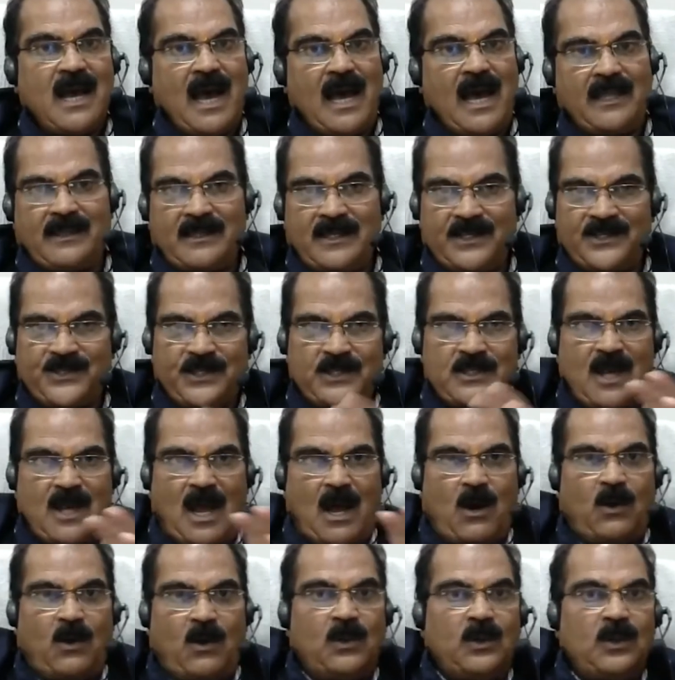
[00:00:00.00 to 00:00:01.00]
And this is
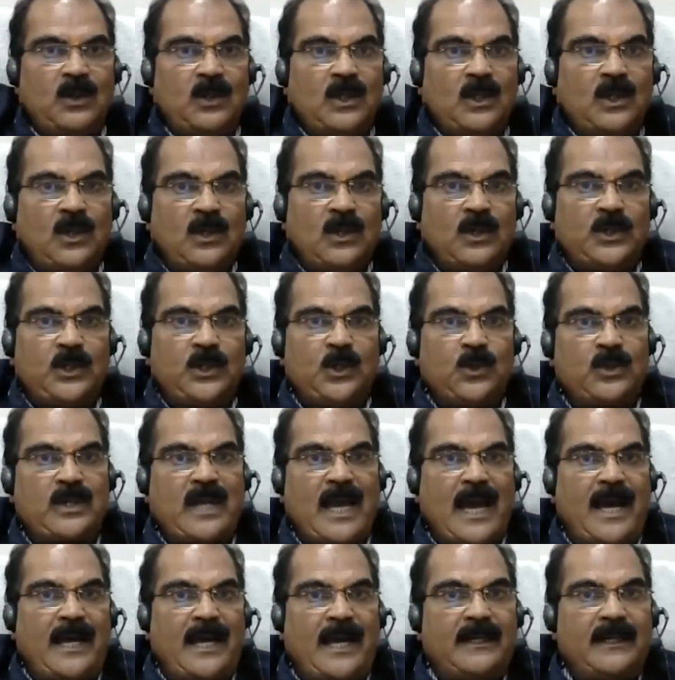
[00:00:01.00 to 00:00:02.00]
how you
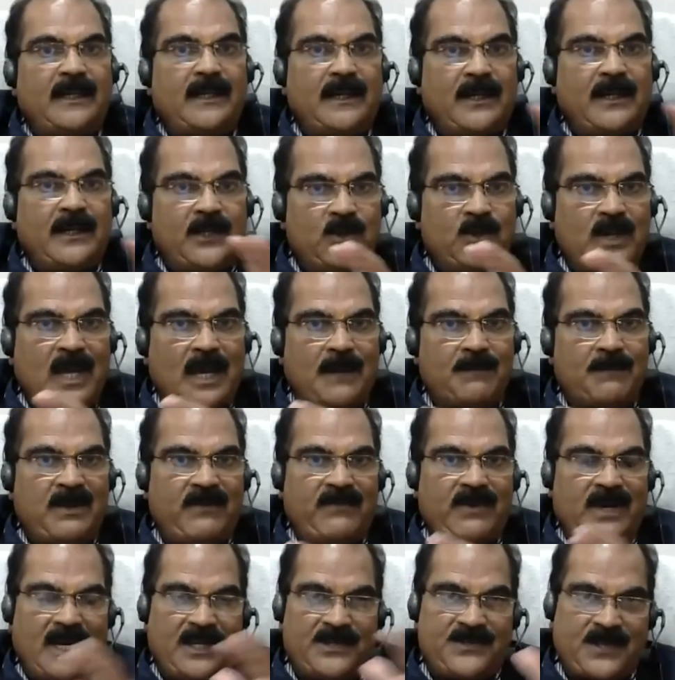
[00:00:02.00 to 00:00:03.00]
can, you can
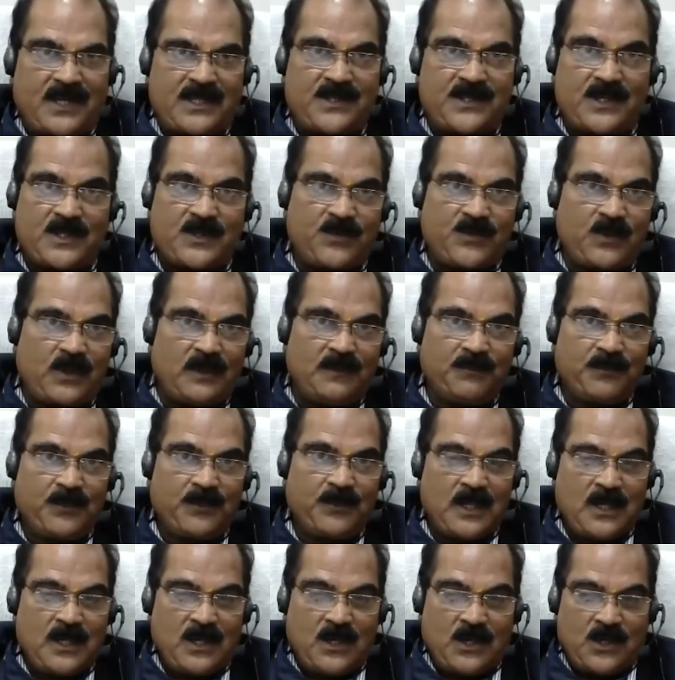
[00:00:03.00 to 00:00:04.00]
be very successful.
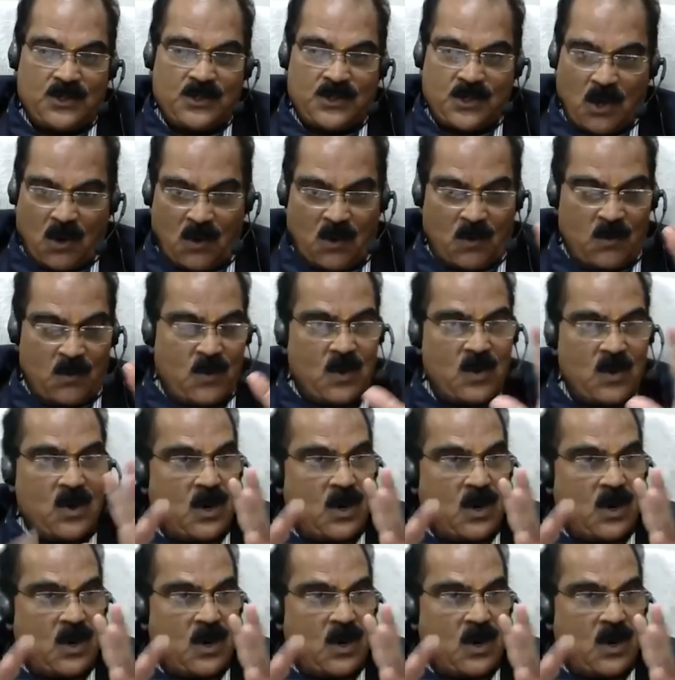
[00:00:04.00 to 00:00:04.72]
So